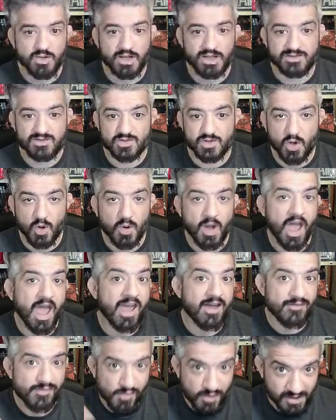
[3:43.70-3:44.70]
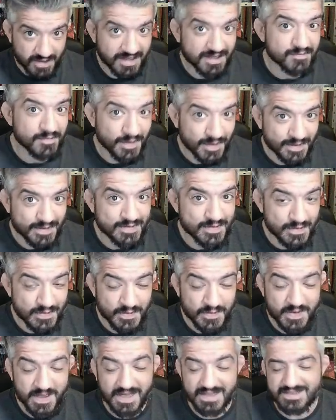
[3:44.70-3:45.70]
that, so everyone can manage to
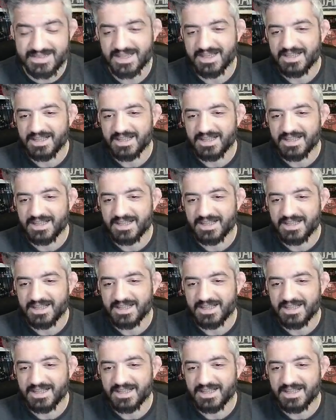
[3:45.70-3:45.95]
do that.